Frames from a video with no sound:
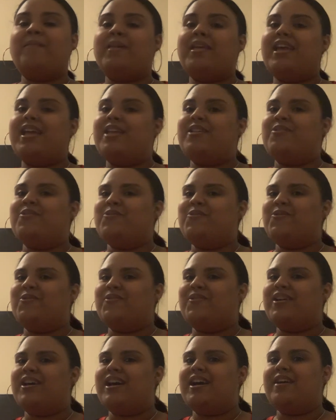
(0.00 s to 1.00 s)
me and you
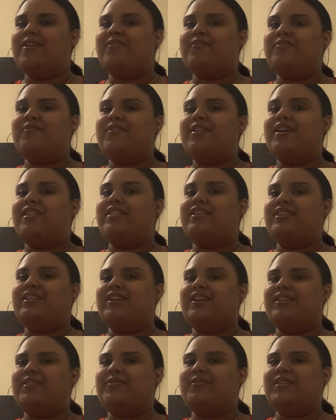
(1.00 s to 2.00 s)
don't have the
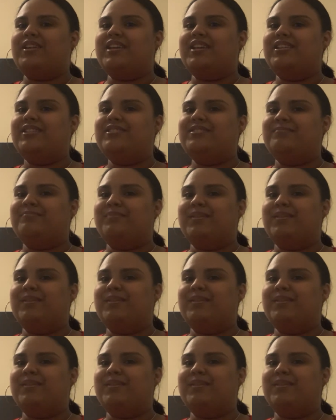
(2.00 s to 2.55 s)
notification